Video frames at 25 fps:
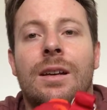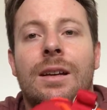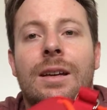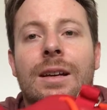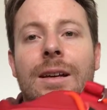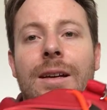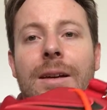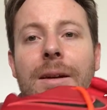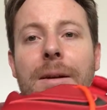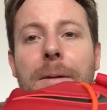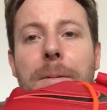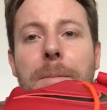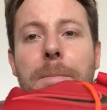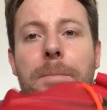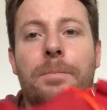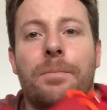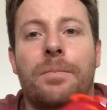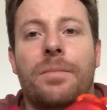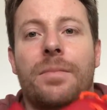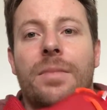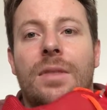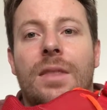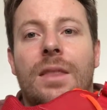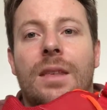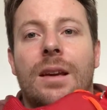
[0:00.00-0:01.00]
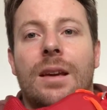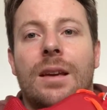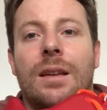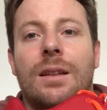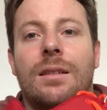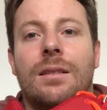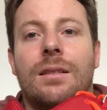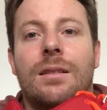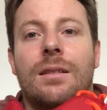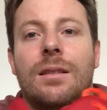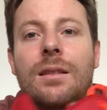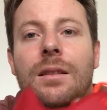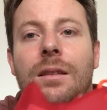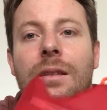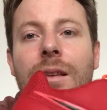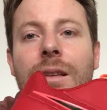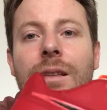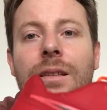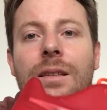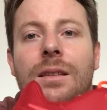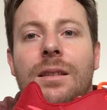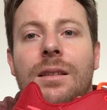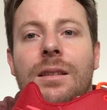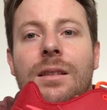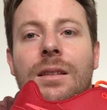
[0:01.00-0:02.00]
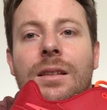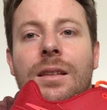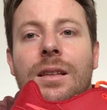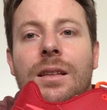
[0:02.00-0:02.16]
That this